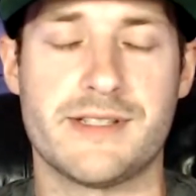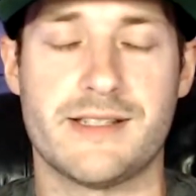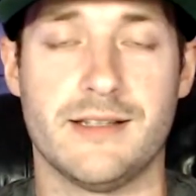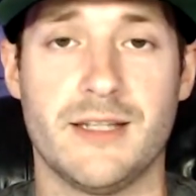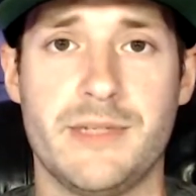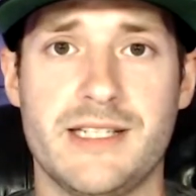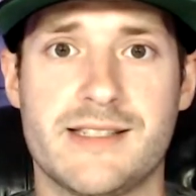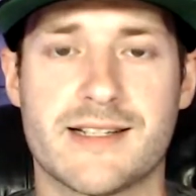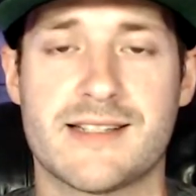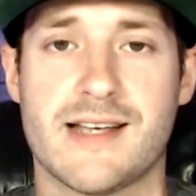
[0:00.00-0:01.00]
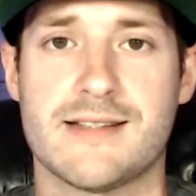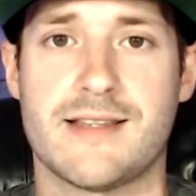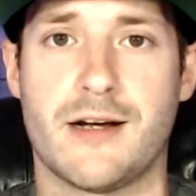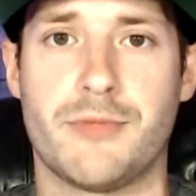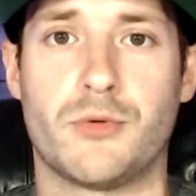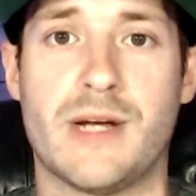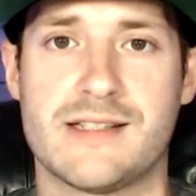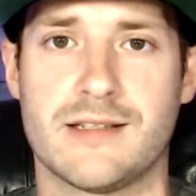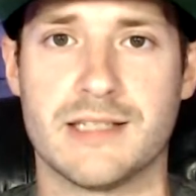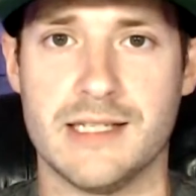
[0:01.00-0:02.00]
limited success there, but
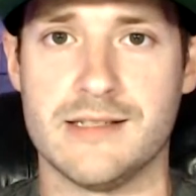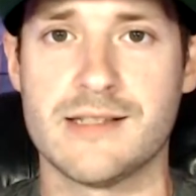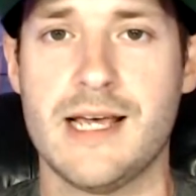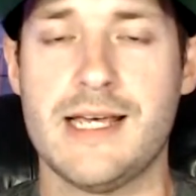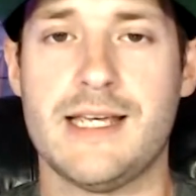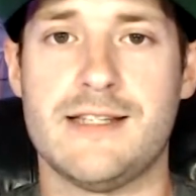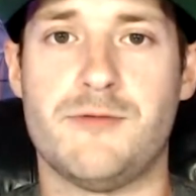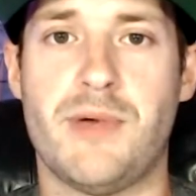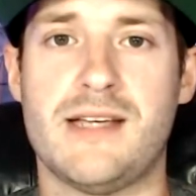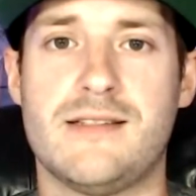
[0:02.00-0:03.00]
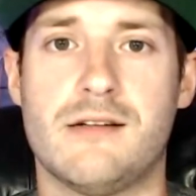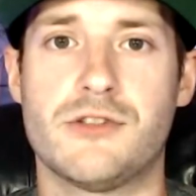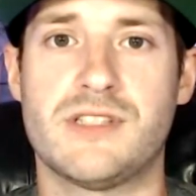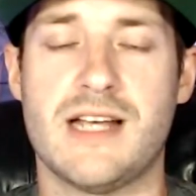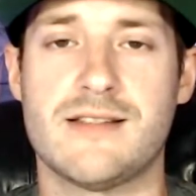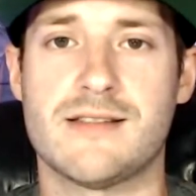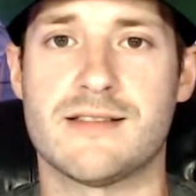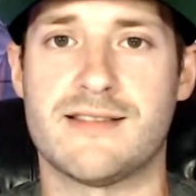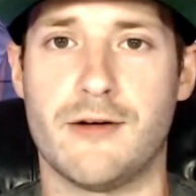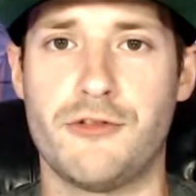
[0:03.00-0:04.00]
wrestling is his base. He also stands as a
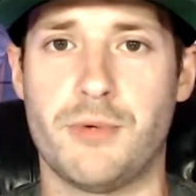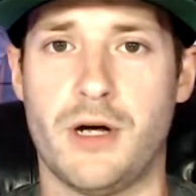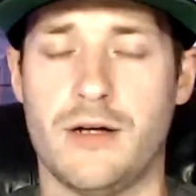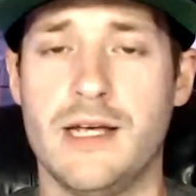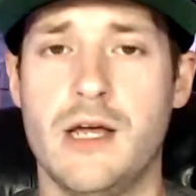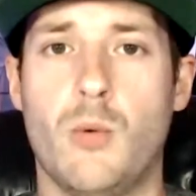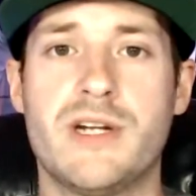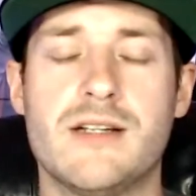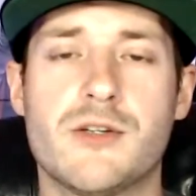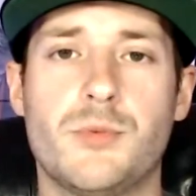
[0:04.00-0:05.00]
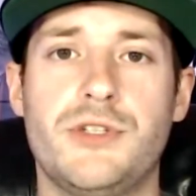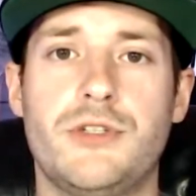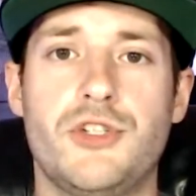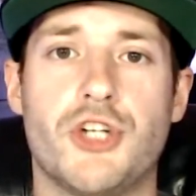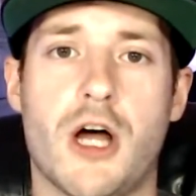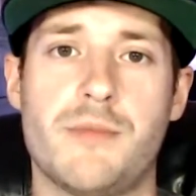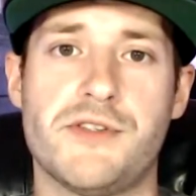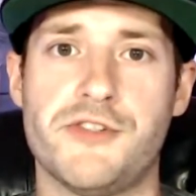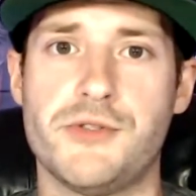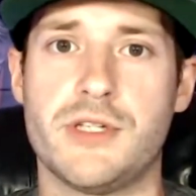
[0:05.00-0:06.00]
southpaw, and what he does a really good job is
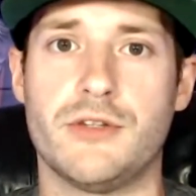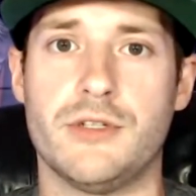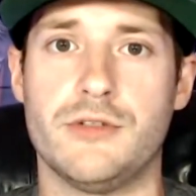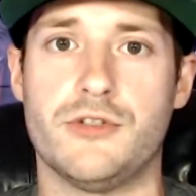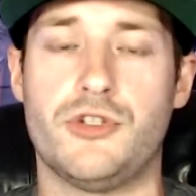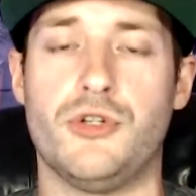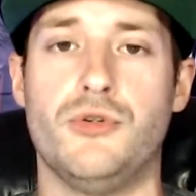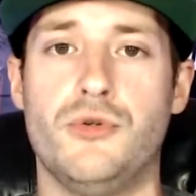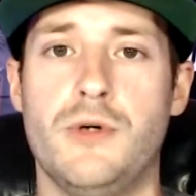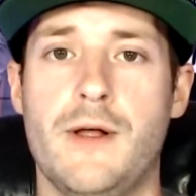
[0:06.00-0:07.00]
using the 2